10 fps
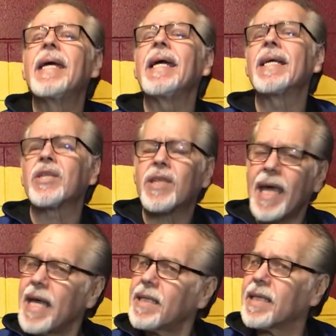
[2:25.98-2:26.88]
It
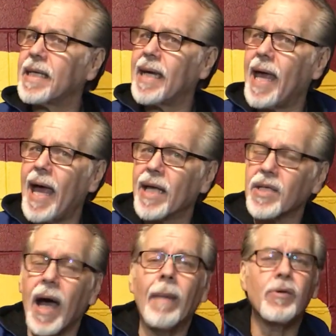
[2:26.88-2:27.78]
says that it has
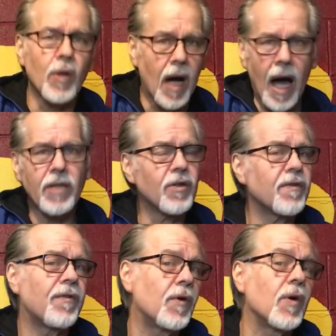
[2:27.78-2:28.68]
up to
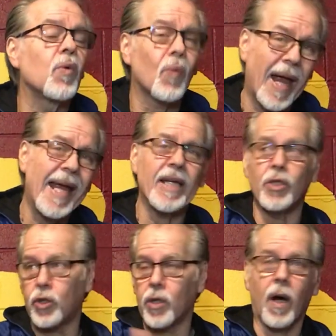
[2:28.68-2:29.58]
100-foot
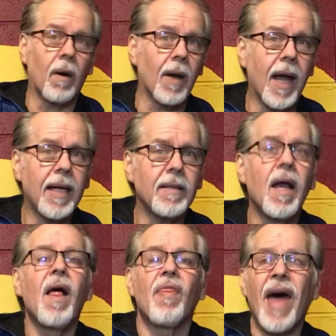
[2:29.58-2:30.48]
range, all right?
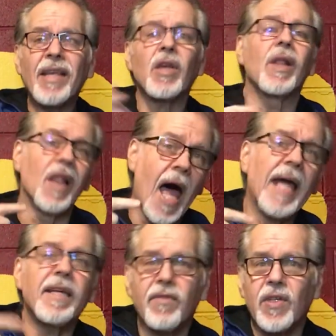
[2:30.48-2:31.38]
That's
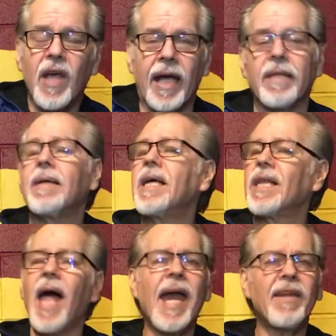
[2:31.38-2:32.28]
line of sight.
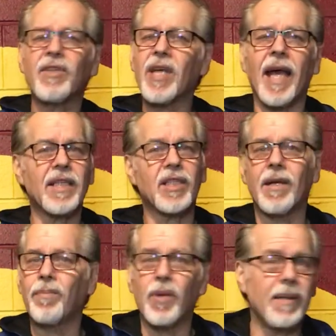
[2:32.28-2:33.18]
Line of sight
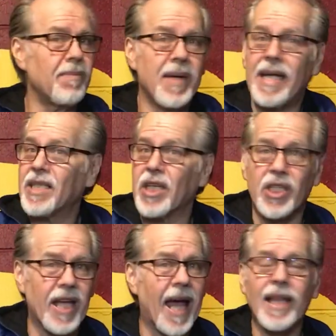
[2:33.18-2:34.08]
simply means
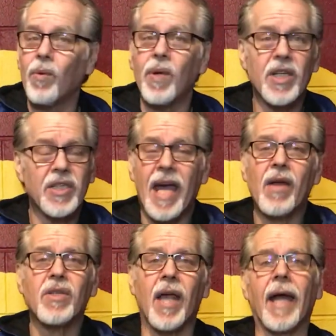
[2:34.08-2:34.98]
exactly what it
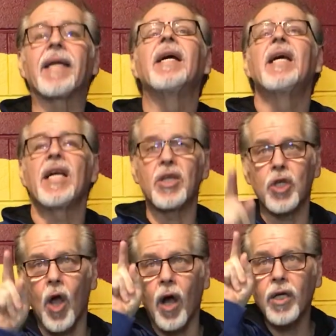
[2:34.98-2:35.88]
sounds like. As
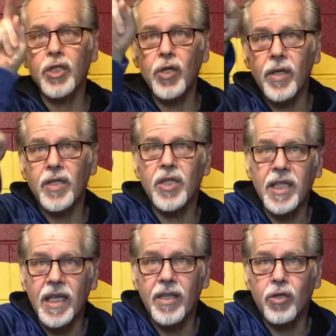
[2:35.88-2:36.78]
long as you can
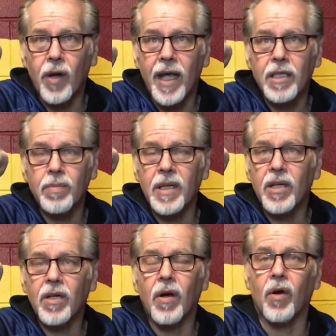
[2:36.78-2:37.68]
see the
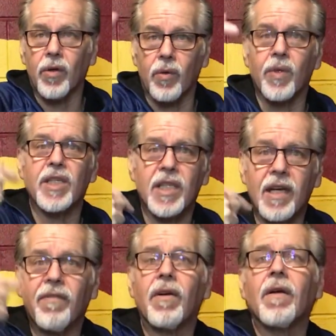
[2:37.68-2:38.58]
transmitter or the
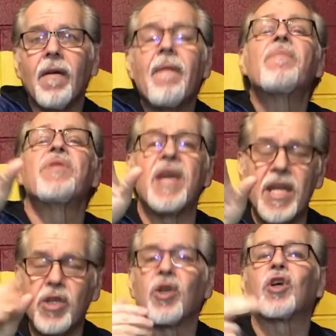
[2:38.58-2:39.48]
receiver,
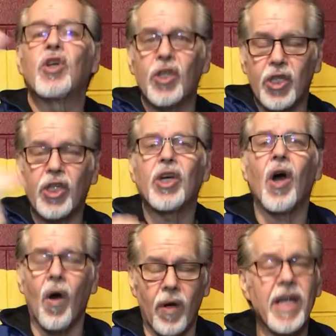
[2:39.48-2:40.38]
then you're good to
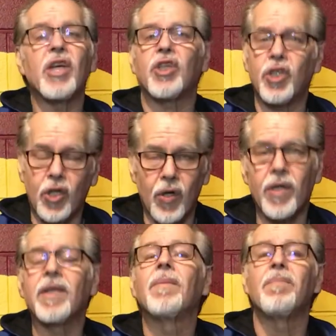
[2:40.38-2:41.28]
go. It
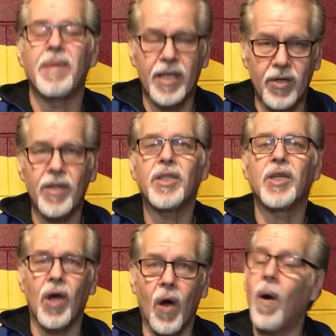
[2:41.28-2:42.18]
should be good to
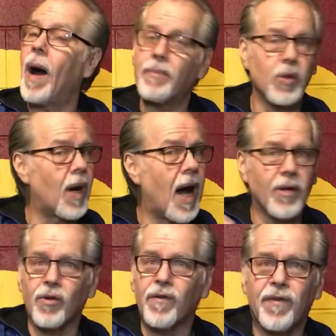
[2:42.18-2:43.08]
go up to
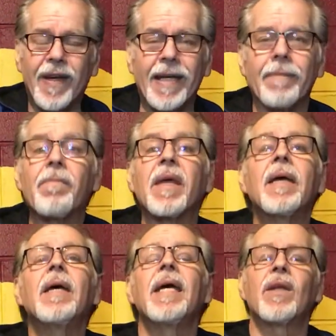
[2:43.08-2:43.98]
100 feet.
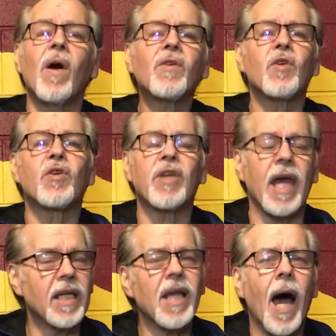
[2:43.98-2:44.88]
It also
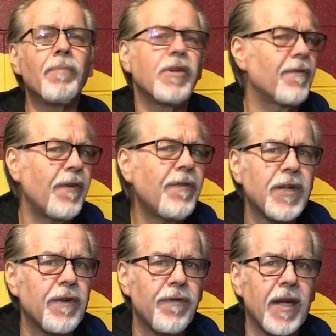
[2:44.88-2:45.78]
says up to
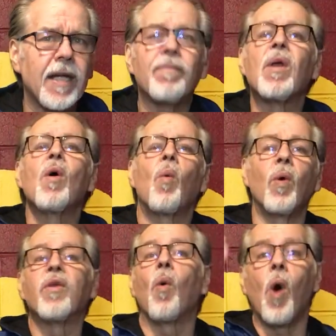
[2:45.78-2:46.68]
50 feet
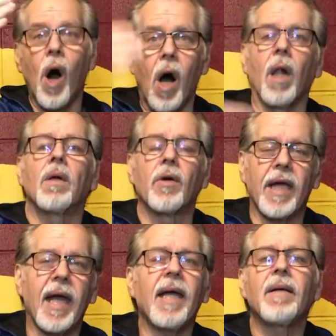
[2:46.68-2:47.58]
with a wall,
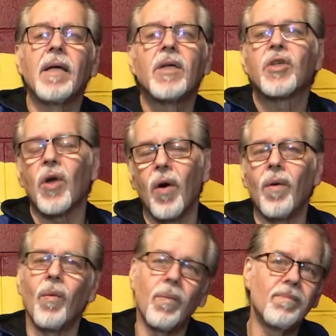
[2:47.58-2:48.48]
okay?
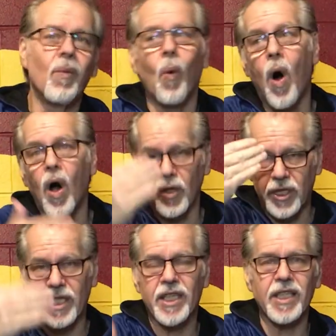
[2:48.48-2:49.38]
So wall
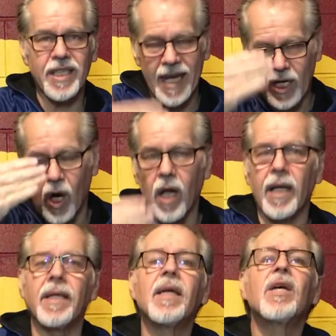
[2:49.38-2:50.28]
distance, they call
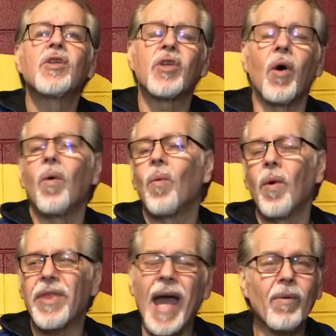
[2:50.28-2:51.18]
it. So
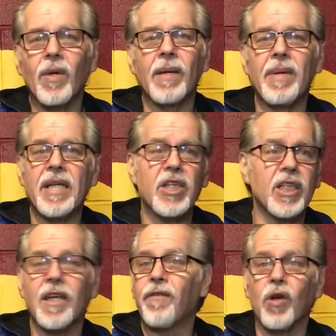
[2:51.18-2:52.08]
what that really means
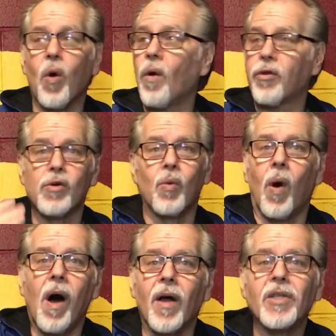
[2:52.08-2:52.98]
is if you're going through
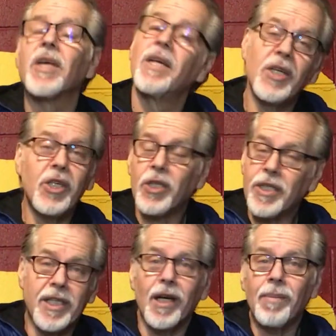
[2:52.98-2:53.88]
walls, you should
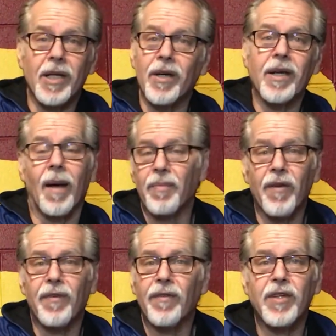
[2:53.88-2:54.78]
still be good up
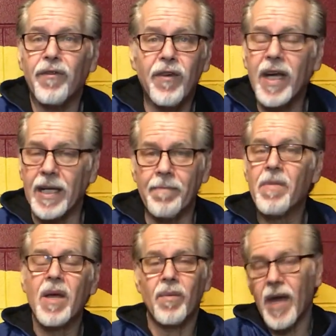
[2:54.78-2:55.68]
to 50 feet.
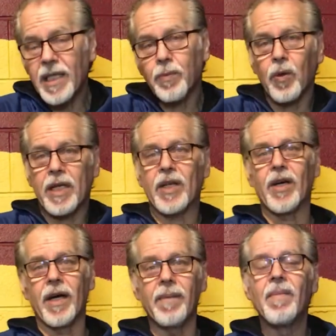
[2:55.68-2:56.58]
That's pretty
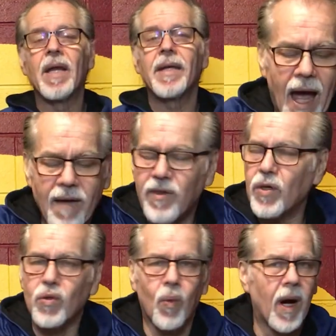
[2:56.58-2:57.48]
good. I've
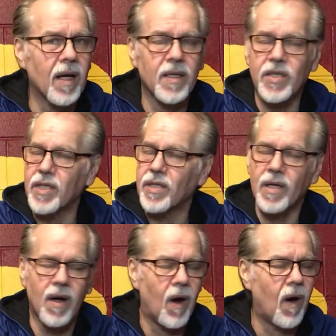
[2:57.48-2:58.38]
used
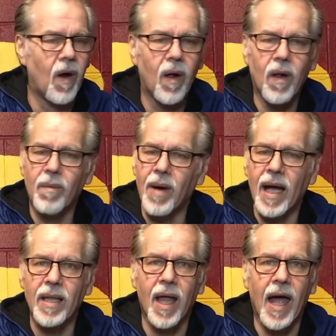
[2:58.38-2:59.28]
wirelesses all
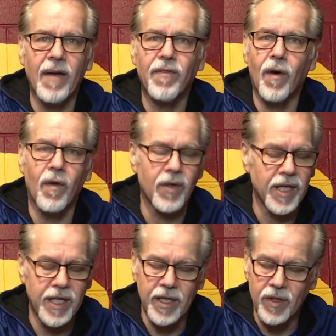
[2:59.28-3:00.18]
my life over
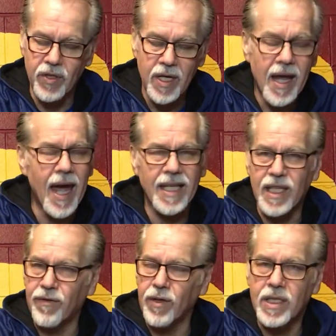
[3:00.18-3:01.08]
the years at
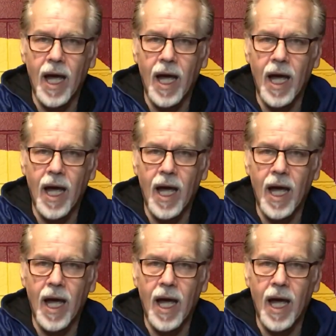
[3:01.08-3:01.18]
different